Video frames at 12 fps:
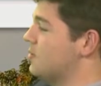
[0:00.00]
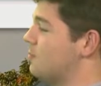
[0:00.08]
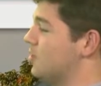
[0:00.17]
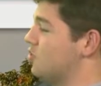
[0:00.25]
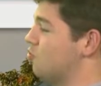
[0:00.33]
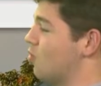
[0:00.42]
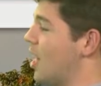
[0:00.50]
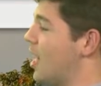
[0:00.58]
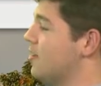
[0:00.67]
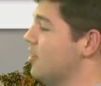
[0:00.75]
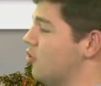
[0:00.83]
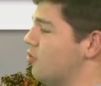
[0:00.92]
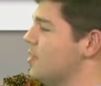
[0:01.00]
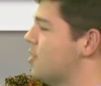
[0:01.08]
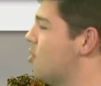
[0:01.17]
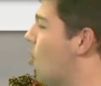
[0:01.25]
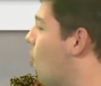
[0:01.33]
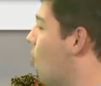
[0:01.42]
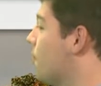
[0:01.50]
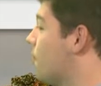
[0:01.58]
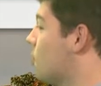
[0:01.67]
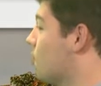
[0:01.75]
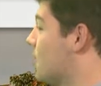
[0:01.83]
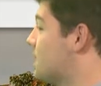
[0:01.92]
but dry. It will be cold for
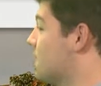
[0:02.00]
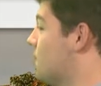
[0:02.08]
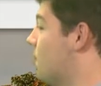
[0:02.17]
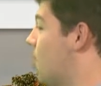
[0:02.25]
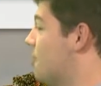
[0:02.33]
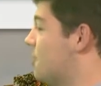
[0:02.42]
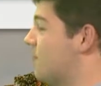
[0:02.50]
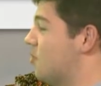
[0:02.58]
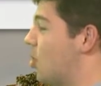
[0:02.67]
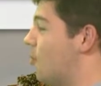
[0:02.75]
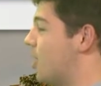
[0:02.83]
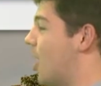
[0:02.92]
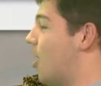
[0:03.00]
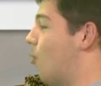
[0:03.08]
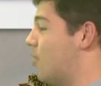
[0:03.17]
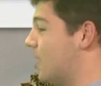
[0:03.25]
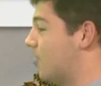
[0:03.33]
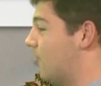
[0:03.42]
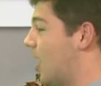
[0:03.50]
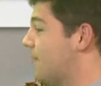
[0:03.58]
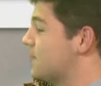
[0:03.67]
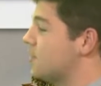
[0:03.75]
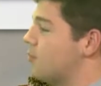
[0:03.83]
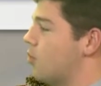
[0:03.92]
the rest of the month, even though we got a week
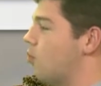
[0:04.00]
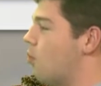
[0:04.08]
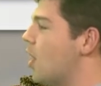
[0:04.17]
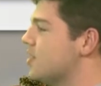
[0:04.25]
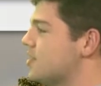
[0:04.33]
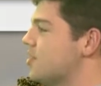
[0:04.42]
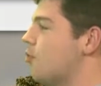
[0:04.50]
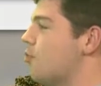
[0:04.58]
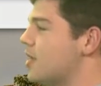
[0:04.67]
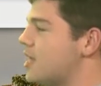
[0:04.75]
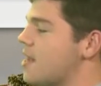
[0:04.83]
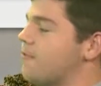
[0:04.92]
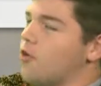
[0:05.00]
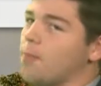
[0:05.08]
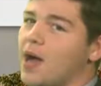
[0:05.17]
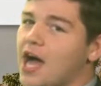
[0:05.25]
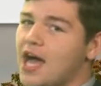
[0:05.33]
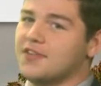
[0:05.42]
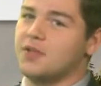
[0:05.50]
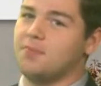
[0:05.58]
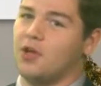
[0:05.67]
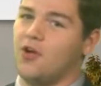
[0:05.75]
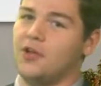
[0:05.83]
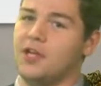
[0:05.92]
left, and we're watching the weekend for a
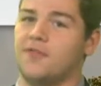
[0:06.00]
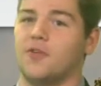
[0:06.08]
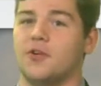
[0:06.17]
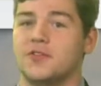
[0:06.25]
possibility for a